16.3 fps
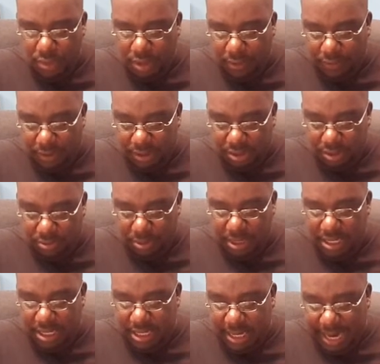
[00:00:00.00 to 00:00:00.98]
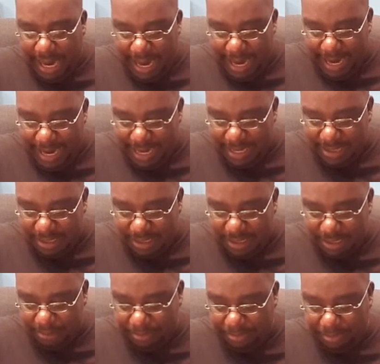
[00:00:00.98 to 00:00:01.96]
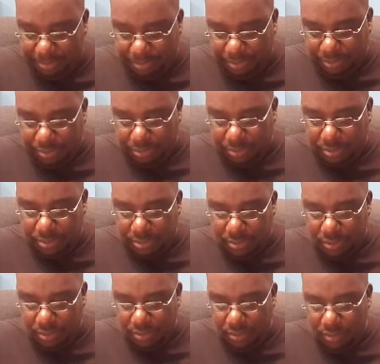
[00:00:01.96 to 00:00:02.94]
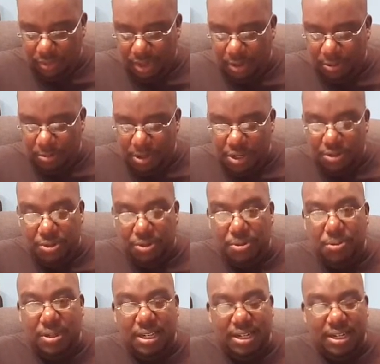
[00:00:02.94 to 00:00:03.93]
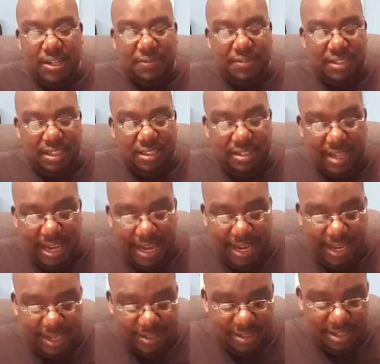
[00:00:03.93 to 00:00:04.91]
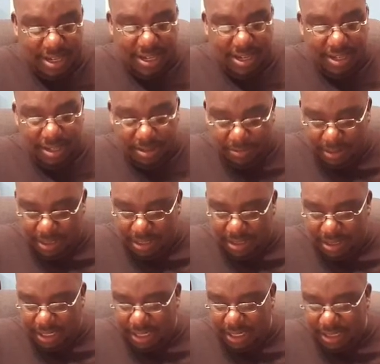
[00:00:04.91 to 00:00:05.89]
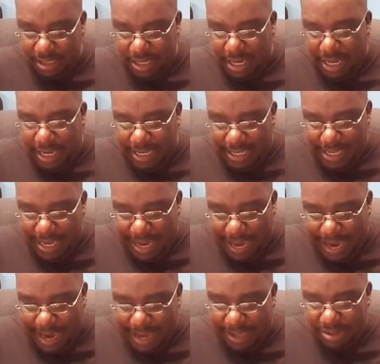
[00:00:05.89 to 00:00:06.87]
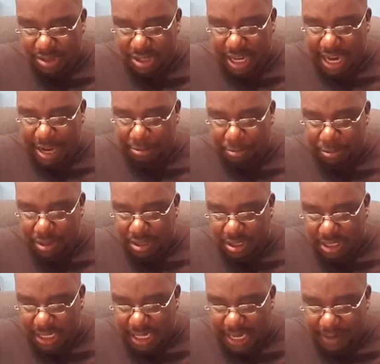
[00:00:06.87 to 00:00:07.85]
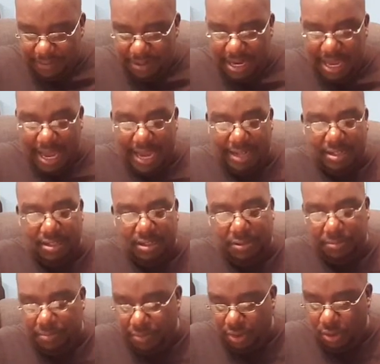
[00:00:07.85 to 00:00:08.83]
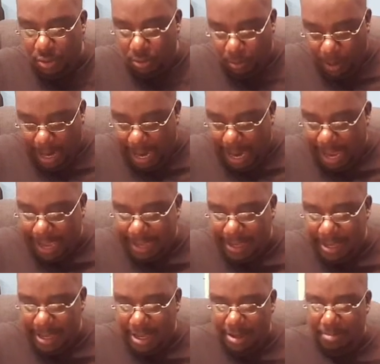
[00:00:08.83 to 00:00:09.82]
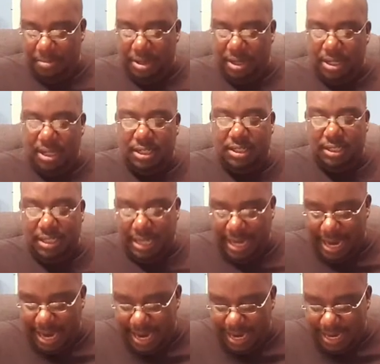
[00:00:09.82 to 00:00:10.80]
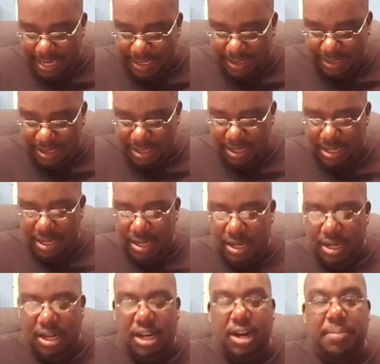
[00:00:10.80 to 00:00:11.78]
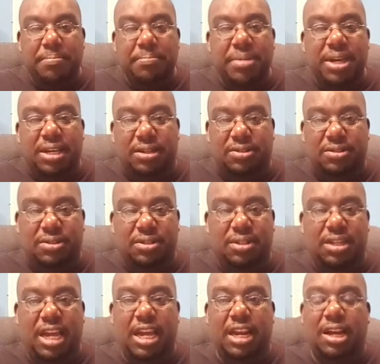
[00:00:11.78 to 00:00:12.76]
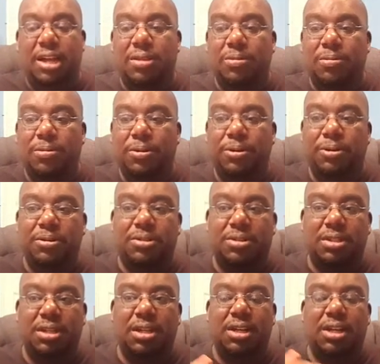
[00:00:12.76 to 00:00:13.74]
Verse 3 Ye ask when you do get enough sense to ask, look at what he says. Ye ask and receive not. Why? Because ye ask amiss. In other words,